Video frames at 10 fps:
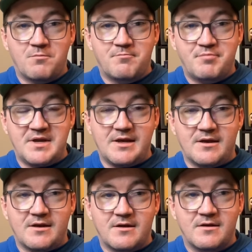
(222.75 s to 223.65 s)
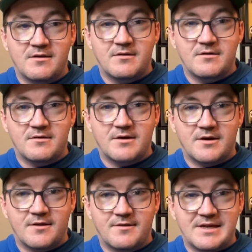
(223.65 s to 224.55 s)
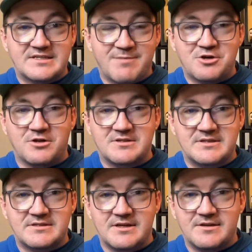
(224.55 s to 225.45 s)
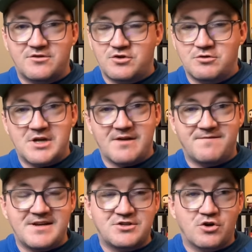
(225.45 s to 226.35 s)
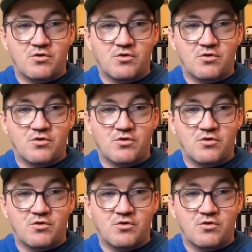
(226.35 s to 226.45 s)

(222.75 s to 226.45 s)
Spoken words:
being the special assistant to Jay Feaster,